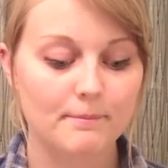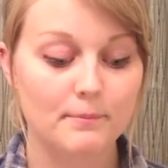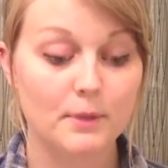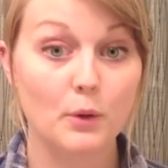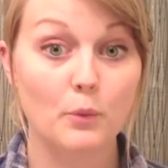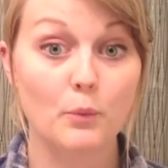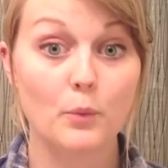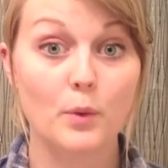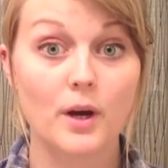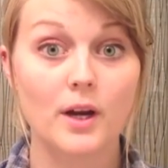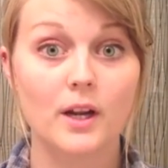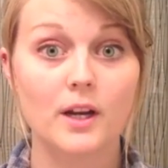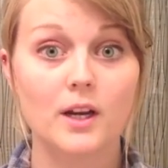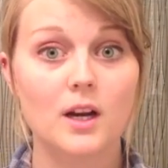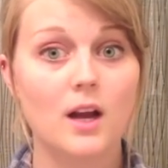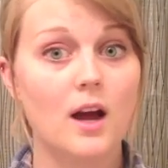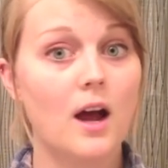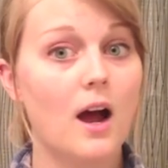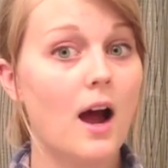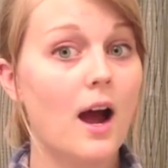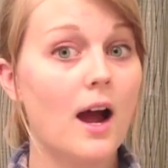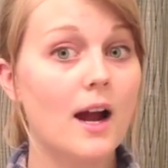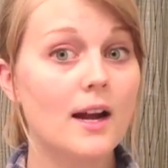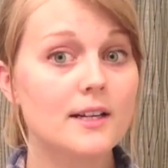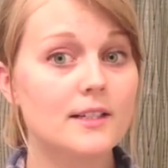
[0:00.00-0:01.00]
But what
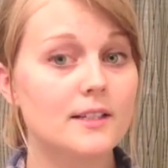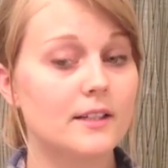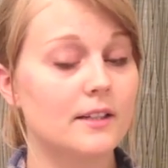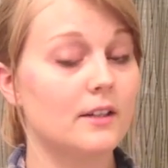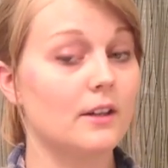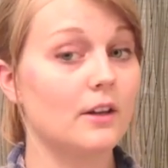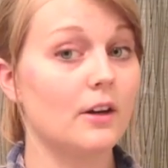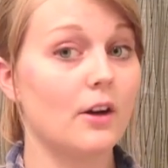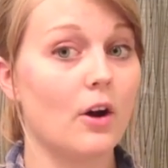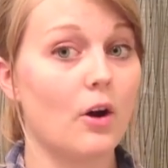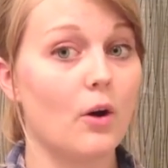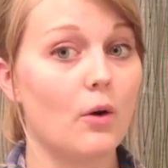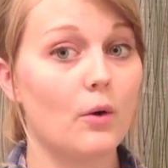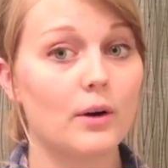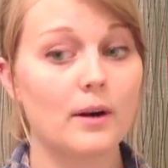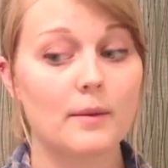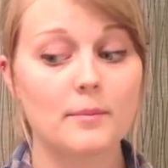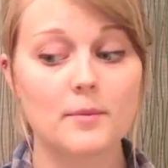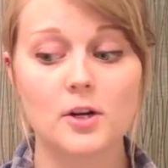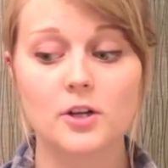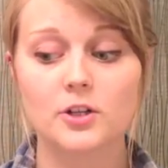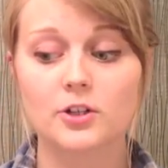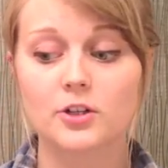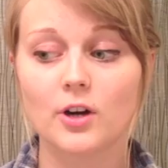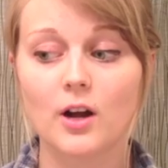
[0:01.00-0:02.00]
I didn't know, and I'm
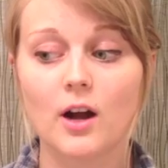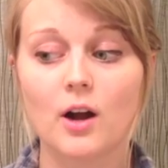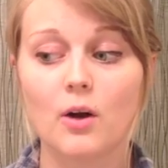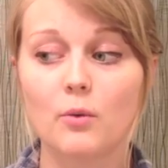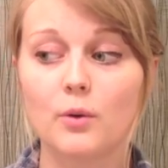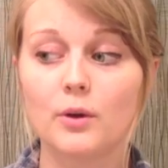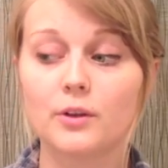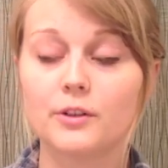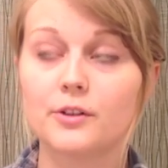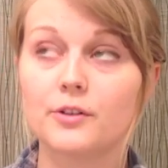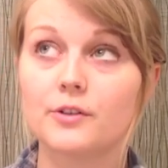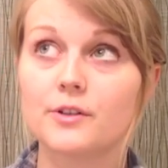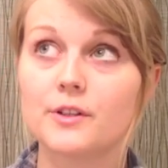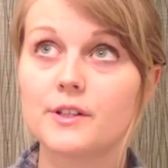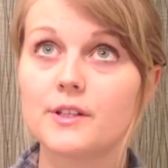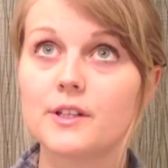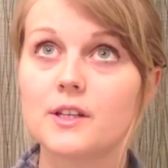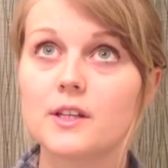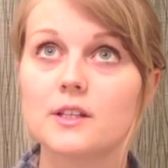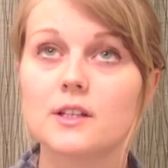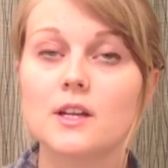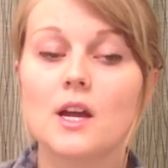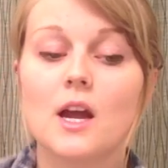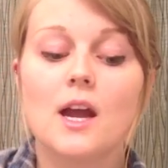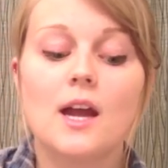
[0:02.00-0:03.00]
not sure how well known this
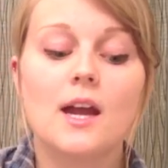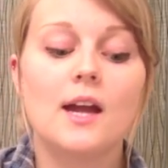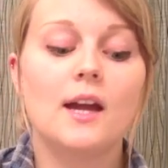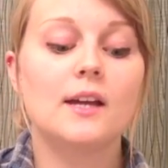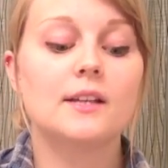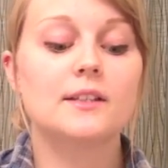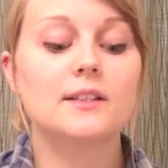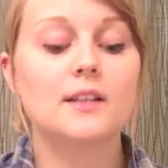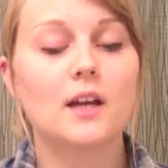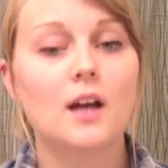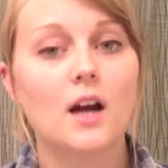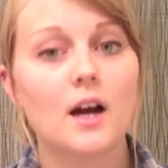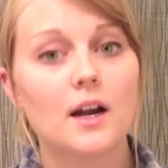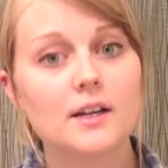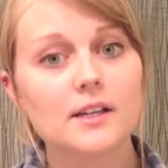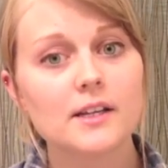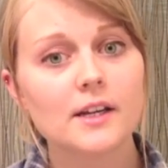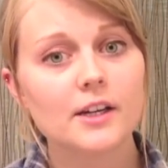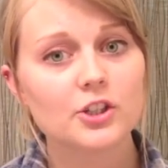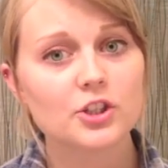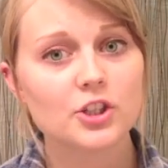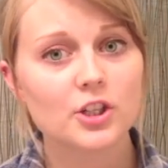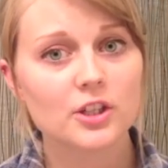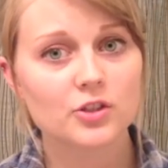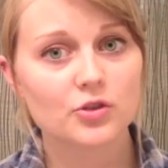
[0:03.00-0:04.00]
is that honey
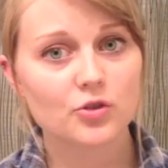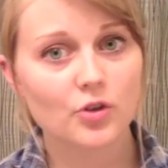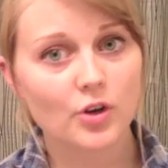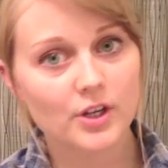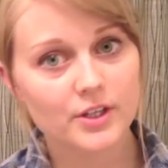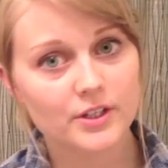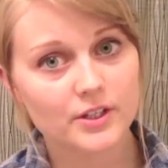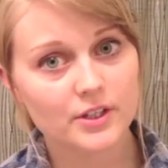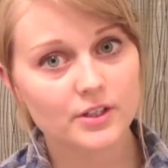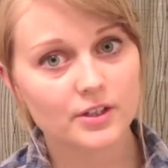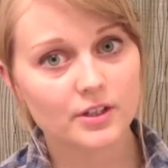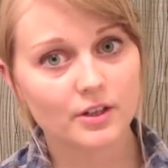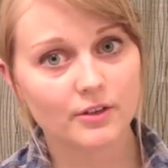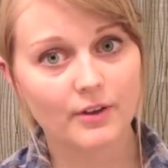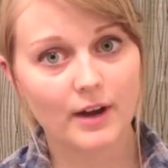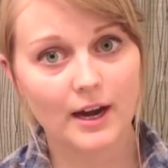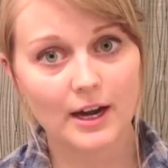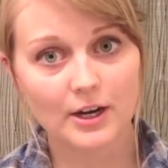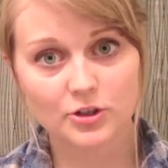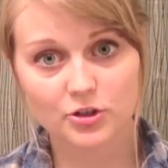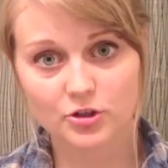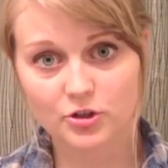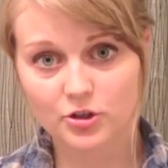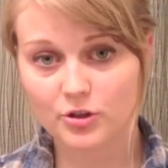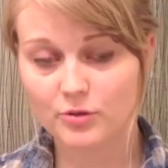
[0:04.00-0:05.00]
actually has traces of
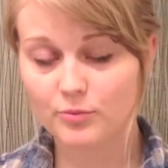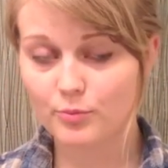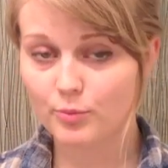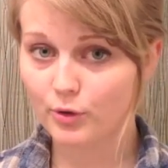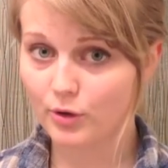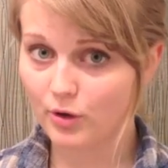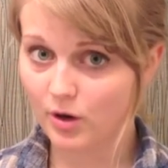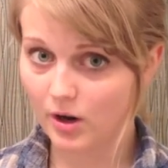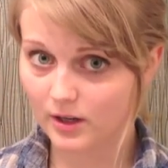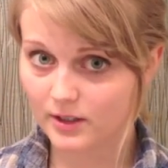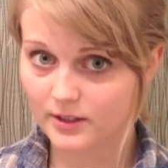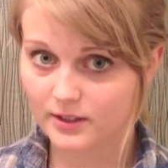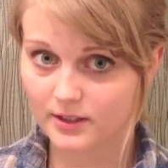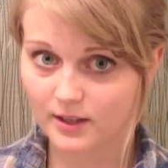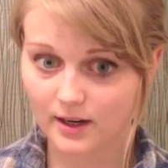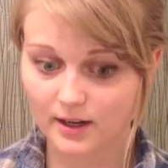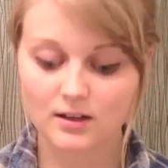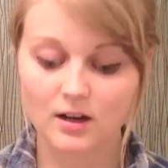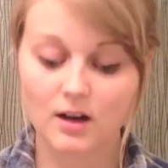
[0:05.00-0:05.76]
hydrogen peroxide.